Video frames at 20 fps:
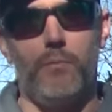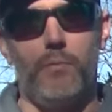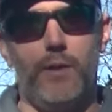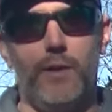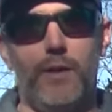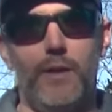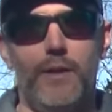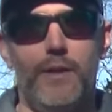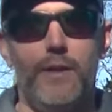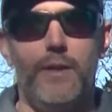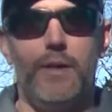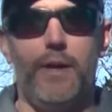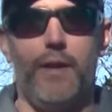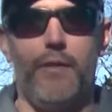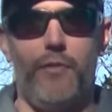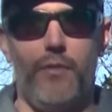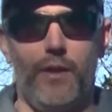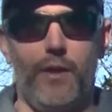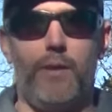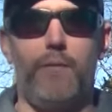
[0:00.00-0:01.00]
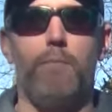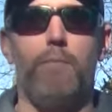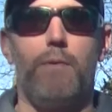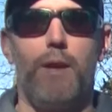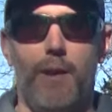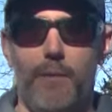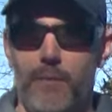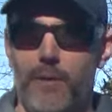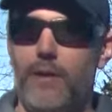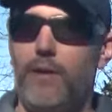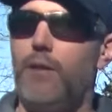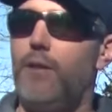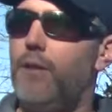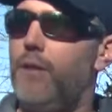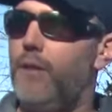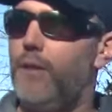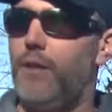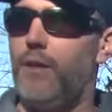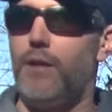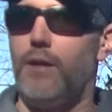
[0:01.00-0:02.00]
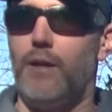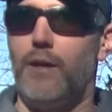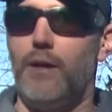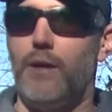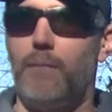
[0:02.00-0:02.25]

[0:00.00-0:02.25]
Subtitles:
But I think maybe the